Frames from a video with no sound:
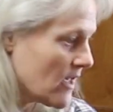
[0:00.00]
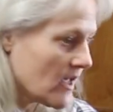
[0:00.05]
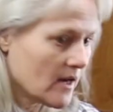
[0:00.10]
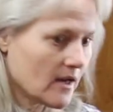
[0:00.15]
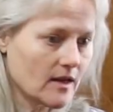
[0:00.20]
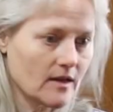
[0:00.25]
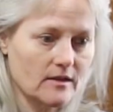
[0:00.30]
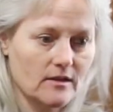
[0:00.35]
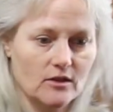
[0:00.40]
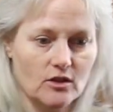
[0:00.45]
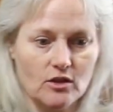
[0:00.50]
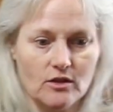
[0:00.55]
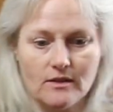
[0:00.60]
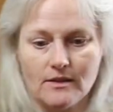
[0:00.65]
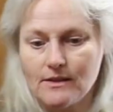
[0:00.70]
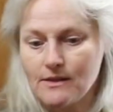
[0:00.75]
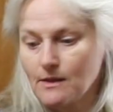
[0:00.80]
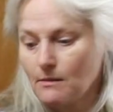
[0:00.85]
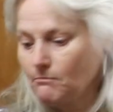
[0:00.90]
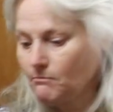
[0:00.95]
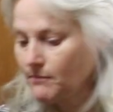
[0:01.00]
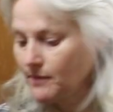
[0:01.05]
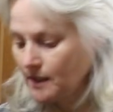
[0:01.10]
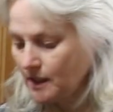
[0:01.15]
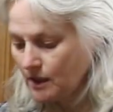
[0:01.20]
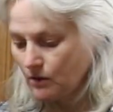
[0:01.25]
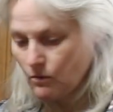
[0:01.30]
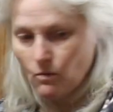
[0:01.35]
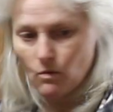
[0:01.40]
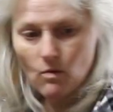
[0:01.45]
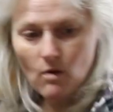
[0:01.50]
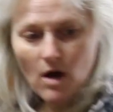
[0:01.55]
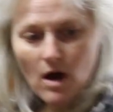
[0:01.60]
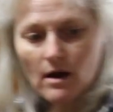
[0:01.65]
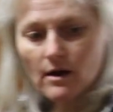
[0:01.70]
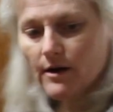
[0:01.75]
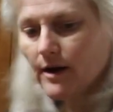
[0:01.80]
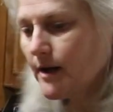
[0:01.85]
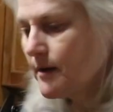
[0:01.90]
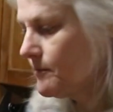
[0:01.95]
then it's just simply
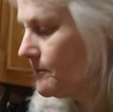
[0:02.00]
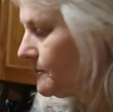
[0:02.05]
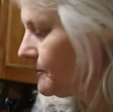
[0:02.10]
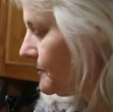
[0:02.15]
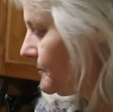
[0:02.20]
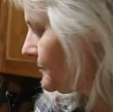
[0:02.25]
water it.